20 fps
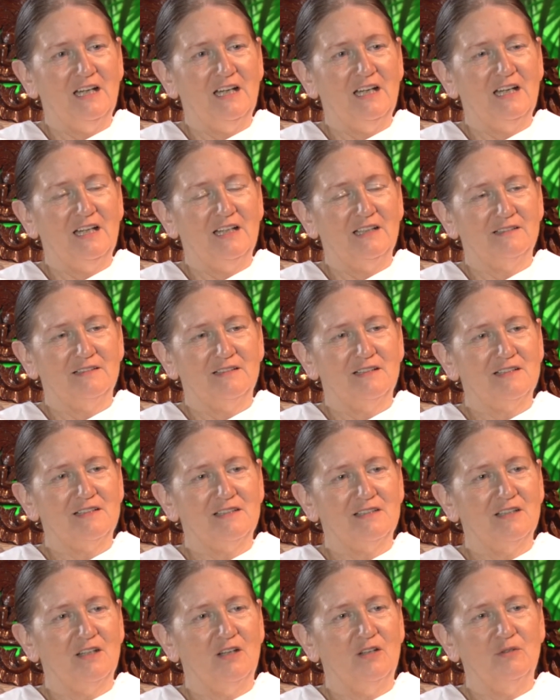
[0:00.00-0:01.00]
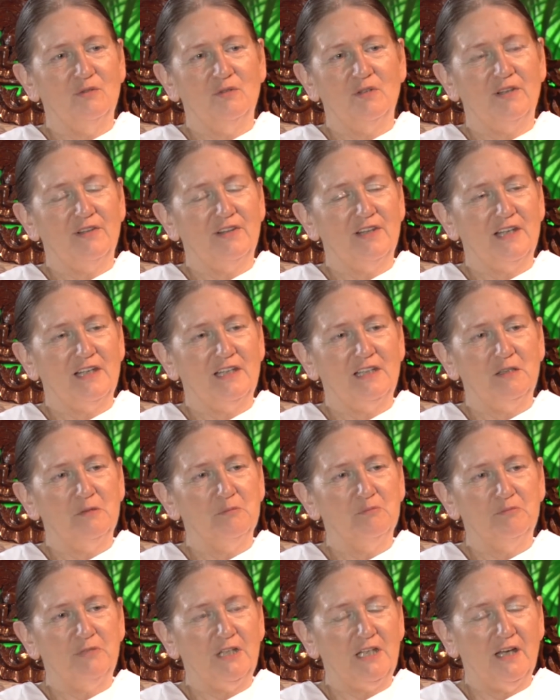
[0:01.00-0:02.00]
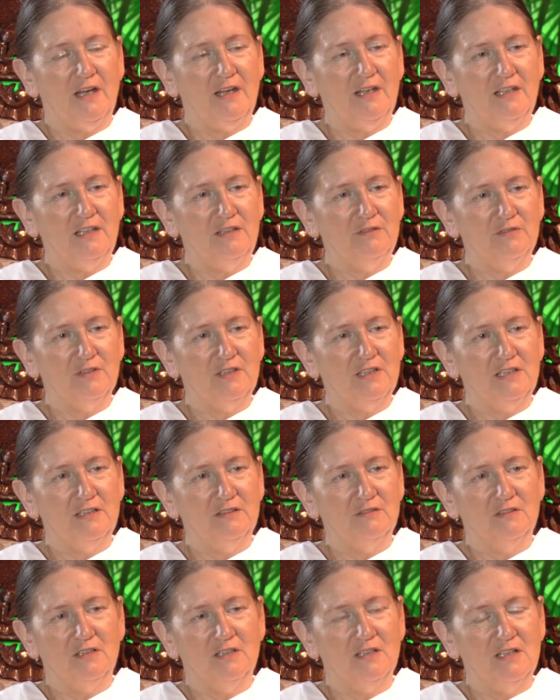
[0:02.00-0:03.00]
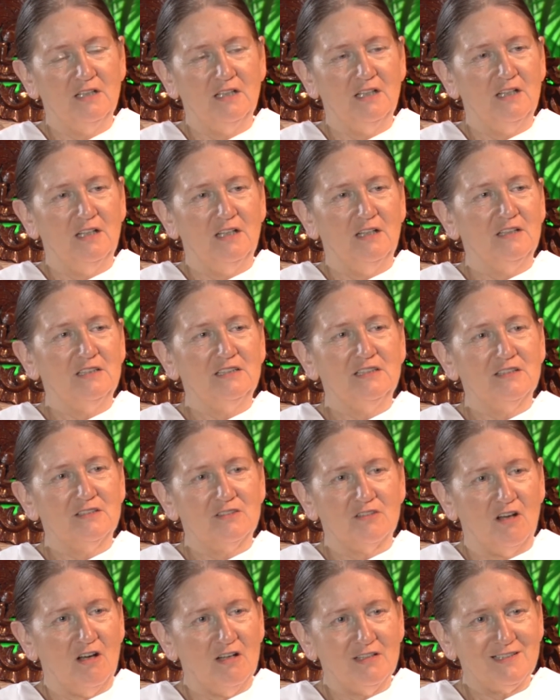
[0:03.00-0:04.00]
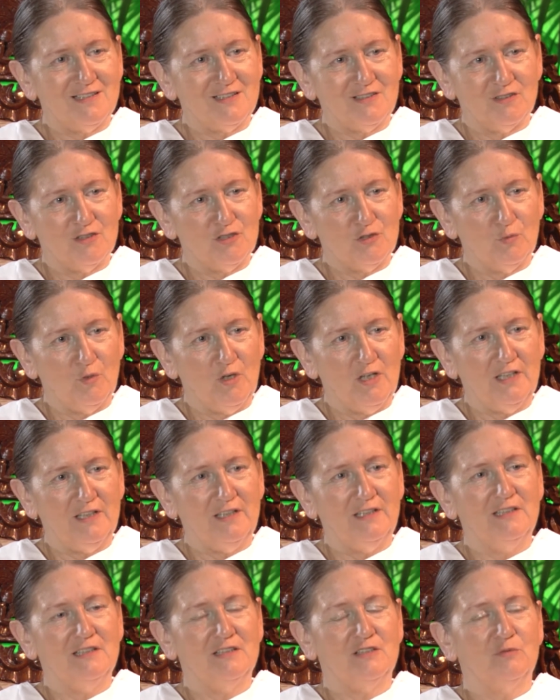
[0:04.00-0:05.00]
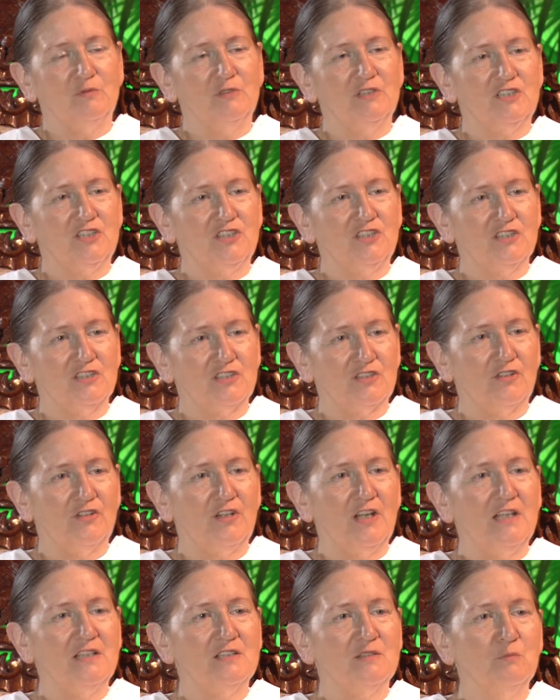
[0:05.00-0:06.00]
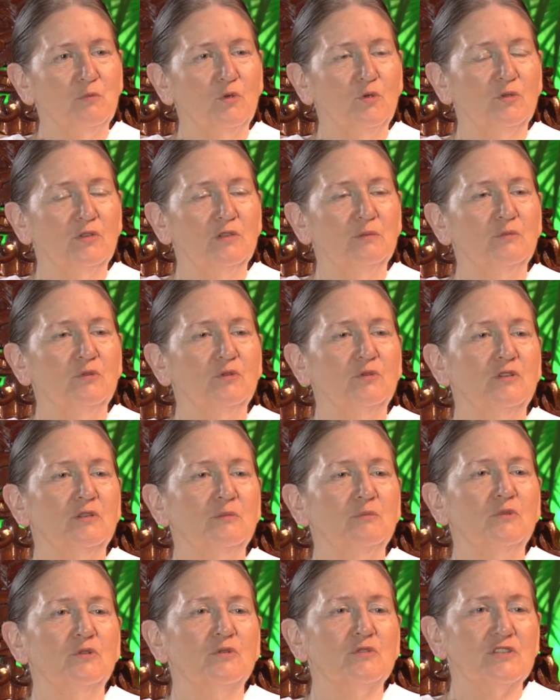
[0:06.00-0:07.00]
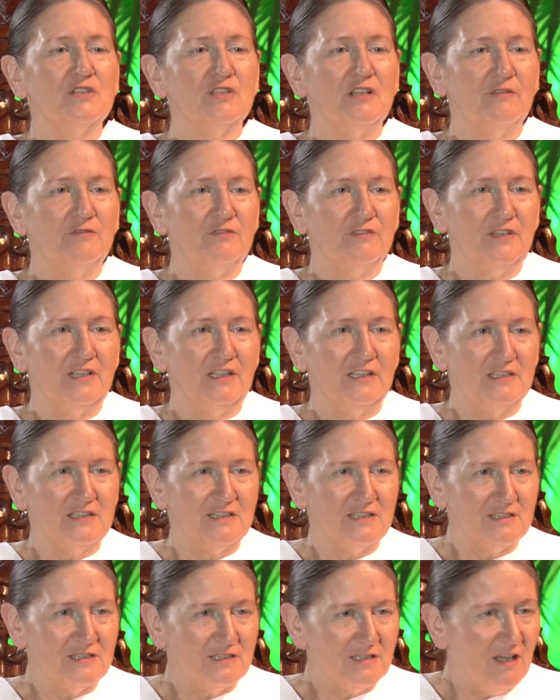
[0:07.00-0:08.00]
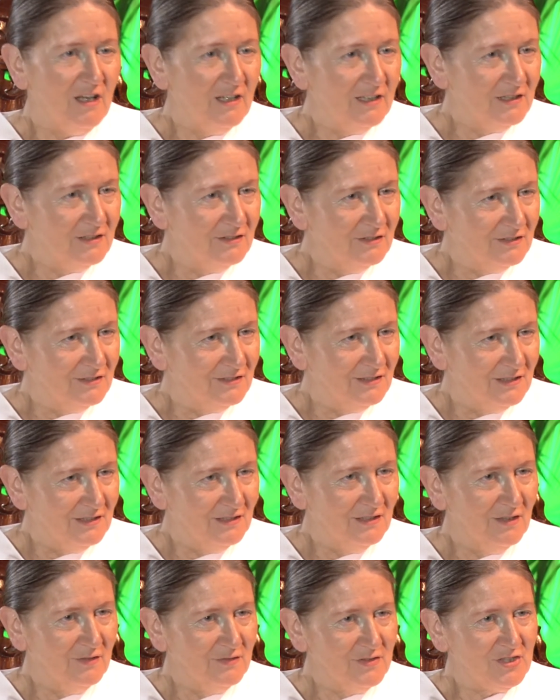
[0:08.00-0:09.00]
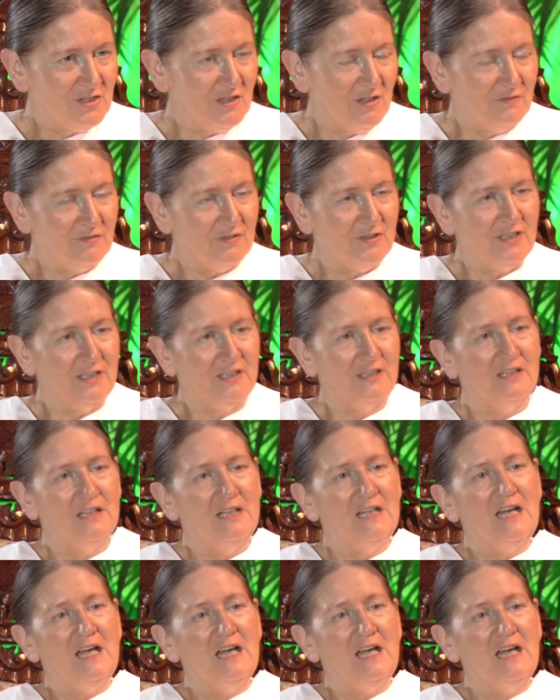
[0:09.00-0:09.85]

And so they behave in disastrous ways, which just creates more and more and more suffering. It's a cycle of suffering.